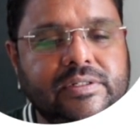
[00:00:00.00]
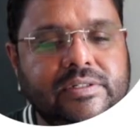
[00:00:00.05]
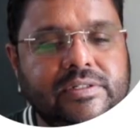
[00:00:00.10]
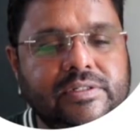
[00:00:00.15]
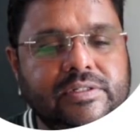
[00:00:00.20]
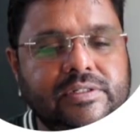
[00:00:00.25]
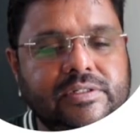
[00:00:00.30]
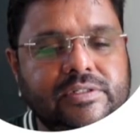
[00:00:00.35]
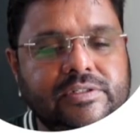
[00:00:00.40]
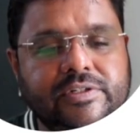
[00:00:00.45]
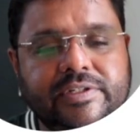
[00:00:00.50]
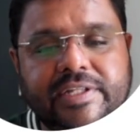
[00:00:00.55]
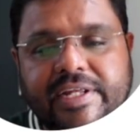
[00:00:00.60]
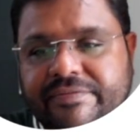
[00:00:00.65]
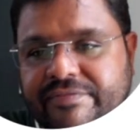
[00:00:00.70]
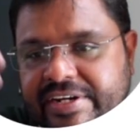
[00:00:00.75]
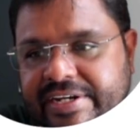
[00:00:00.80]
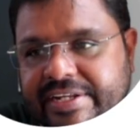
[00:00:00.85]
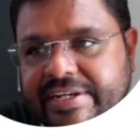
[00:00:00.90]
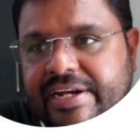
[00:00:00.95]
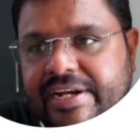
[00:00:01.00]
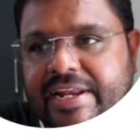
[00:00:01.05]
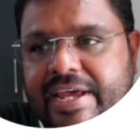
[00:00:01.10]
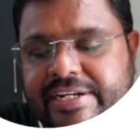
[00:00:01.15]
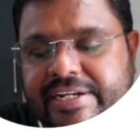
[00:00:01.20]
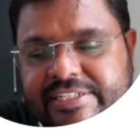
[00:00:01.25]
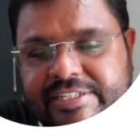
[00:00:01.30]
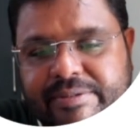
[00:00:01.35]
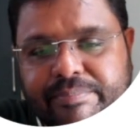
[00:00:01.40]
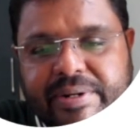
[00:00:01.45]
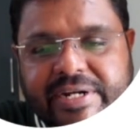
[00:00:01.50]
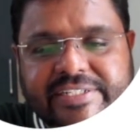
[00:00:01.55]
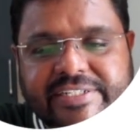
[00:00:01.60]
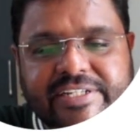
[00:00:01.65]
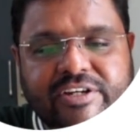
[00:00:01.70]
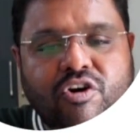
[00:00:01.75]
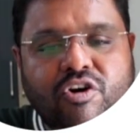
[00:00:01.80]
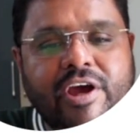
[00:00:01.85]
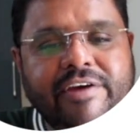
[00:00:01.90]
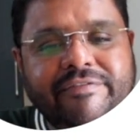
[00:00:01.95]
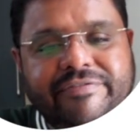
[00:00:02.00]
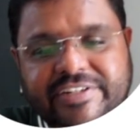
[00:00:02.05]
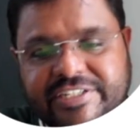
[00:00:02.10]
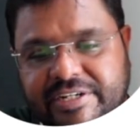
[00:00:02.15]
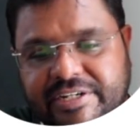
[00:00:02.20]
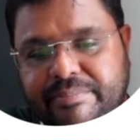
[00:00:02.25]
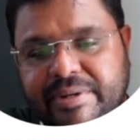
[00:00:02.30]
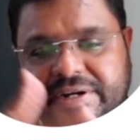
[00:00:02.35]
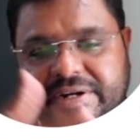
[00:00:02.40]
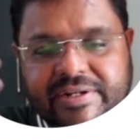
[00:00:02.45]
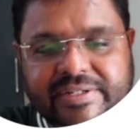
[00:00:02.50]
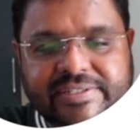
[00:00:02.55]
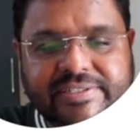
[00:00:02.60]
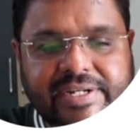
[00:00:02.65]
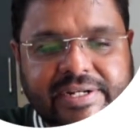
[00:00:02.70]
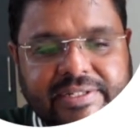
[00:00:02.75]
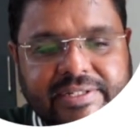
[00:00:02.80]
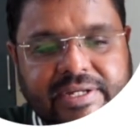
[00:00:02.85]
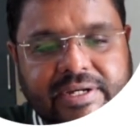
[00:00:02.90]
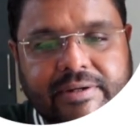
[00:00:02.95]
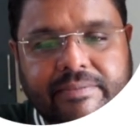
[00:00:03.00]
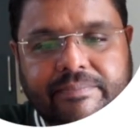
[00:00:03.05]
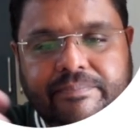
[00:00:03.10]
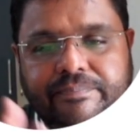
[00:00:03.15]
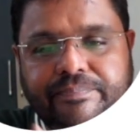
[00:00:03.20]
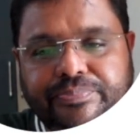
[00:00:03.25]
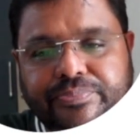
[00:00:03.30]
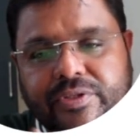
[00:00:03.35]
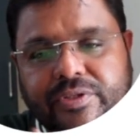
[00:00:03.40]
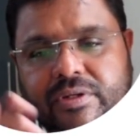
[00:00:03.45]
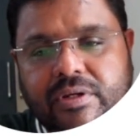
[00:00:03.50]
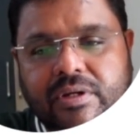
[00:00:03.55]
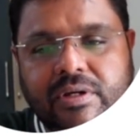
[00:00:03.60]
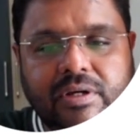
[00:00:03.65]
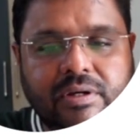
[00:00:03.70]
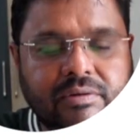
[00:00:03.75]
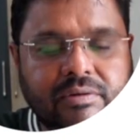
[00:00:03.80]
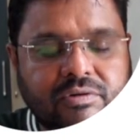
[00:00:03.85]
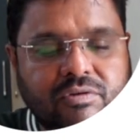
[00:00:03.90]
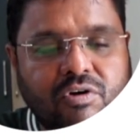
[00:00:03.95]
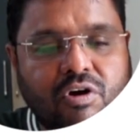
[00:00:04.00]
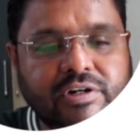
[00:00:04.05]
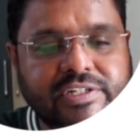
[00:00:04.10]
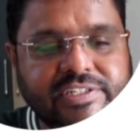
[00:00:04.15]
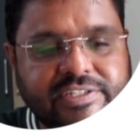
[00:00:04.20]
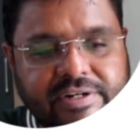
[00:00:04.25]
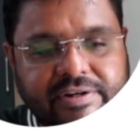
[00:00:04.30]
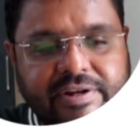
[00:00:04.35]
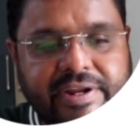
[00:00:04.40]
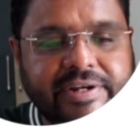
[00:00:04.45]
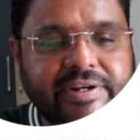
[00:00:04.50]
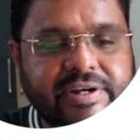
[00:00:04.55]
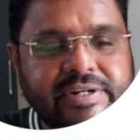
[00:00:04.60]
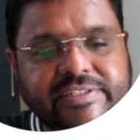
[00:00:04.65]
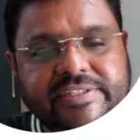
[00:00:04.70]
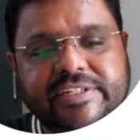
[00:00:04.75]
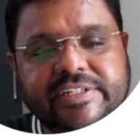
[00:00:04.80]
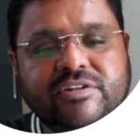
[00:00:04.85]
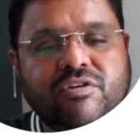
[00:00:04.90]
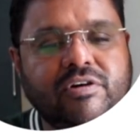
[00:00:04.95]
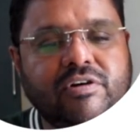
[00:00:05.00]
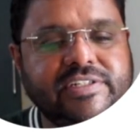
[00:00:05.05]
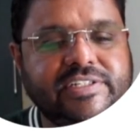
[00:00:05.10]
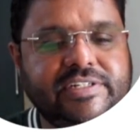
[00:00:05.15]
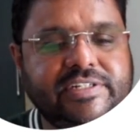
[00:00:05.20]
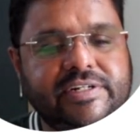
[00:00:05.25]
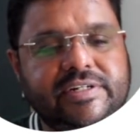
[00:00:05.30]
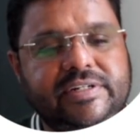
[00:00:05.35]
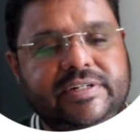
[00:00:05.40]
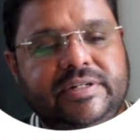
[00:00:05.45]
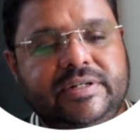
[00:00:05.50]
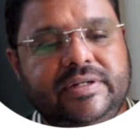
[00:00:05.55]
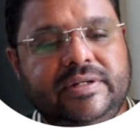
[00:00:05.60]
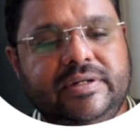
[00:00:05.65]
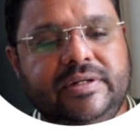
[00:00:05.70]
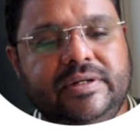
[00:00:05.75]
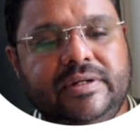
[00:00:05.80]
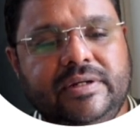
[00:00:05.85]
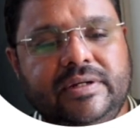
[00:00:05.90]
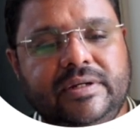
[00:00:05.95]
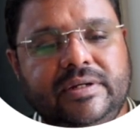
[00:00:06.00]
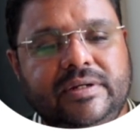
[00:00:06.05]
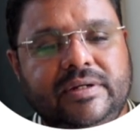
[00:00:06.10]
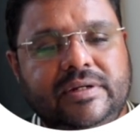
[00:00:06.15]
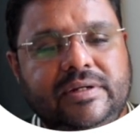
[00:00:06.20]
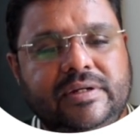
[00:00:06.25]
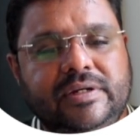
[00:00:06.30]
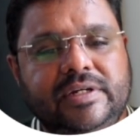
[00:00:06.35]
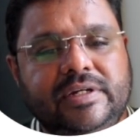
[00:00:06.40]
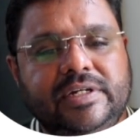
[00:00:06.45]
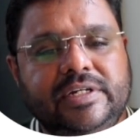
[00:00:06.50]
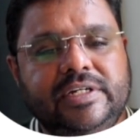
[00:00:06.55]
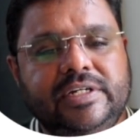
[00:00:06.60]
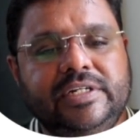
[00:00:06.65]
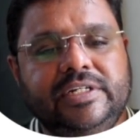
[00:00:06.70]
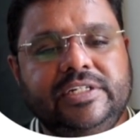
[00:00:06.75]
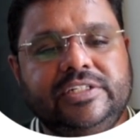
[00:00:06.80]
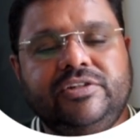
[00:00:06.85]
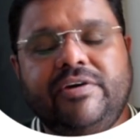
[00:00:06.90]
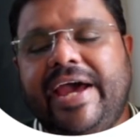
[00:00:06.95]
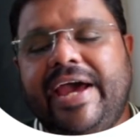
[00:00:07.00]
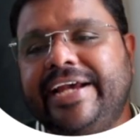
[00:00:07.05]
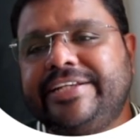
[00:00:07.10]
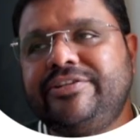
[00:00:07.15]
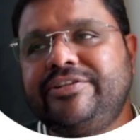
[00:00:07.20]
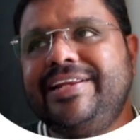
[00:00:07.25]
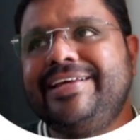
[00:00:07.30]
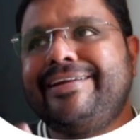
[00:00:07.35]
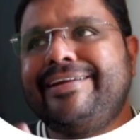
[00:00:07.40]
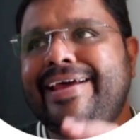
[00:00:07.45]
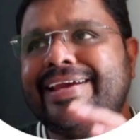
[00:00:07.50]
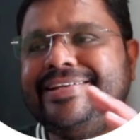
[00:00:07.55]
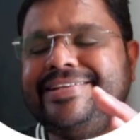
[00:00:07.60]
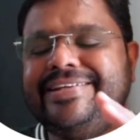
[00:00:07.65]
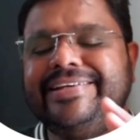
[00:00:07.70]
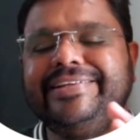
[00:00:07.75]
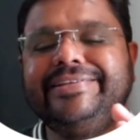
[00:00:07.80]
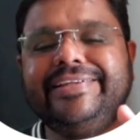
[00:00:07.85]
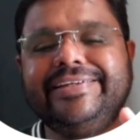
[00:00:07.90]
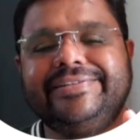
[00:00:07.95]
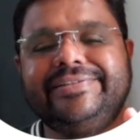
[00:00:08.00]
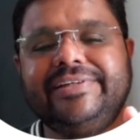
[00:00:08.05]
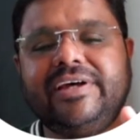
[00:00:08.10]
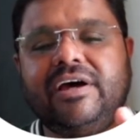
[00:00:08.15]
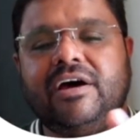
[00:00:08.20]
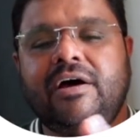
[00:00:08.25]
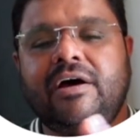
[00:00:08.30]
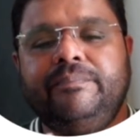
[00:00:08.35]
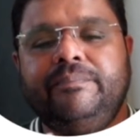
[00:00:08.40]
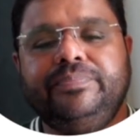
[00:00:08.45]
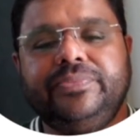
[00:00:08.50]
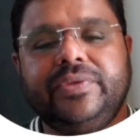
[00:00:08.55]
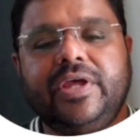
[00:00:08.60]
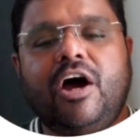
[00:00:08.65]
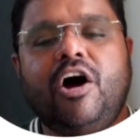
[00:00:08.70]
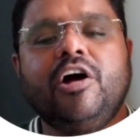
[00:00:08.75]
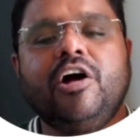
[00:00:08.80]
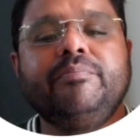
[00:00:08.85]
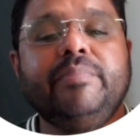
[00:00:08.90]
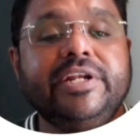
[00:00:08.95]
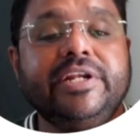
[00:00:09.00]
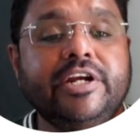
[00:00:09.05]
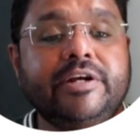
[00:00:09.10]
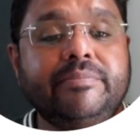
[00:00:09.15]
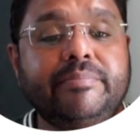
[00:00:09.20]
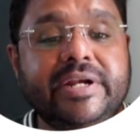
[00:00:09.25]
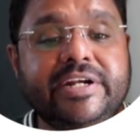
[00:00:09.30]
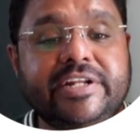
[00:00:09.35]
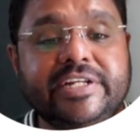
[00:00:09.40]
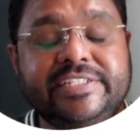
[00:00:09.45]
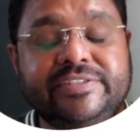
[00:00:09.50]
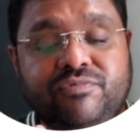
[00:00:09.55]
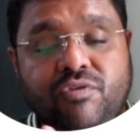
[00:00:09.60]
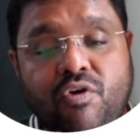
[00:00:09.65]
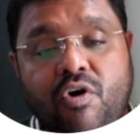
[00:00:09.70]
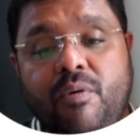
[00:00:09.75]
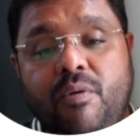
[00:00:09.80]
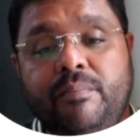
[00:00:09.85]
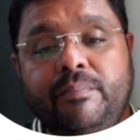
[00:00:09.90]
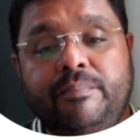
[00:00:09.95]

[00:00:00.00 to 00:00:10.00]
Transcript: So that vertical line separates the coefficient matrix and the constant, right hand side constant. So actually writing this augmented matrix form